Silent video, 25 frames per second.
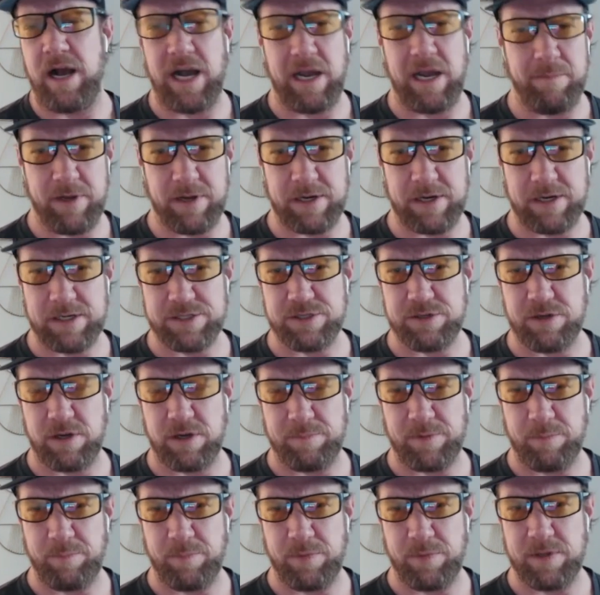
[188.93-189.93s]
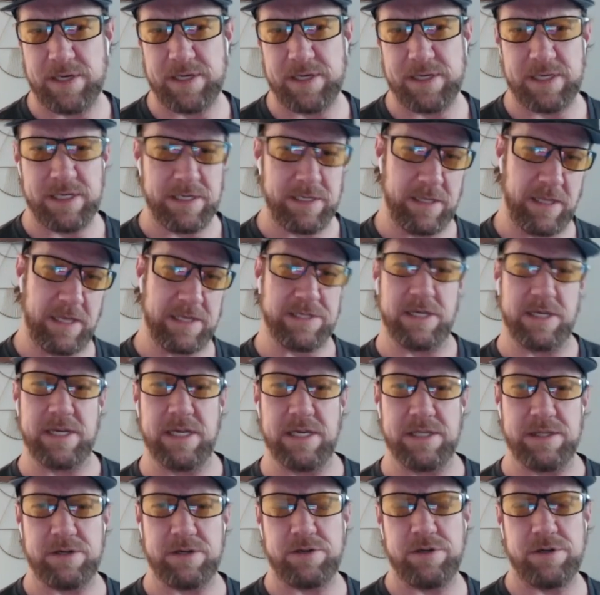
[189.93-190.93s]
I'm not going to stop complaining unless I
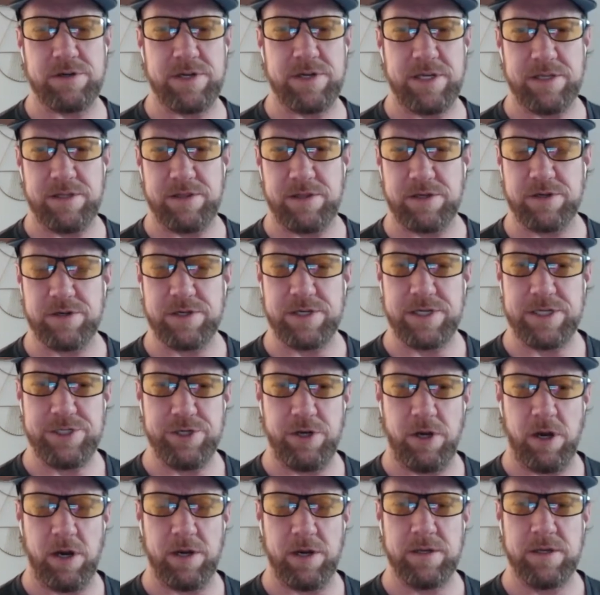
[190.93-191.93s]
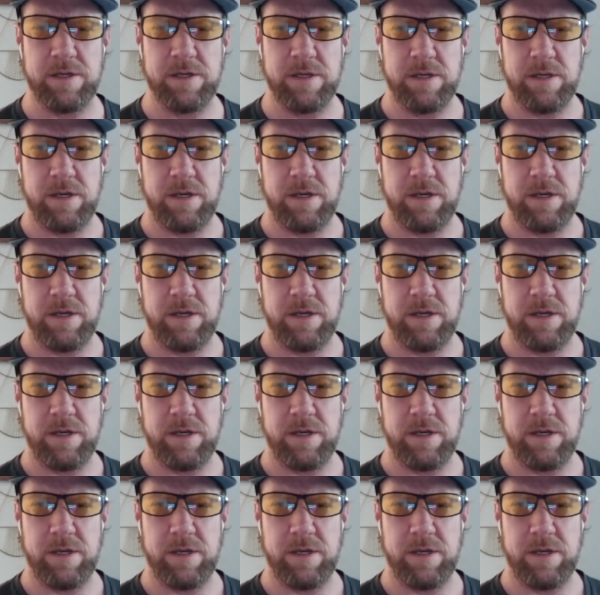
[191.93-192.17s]
get the cookie in the cookie jar.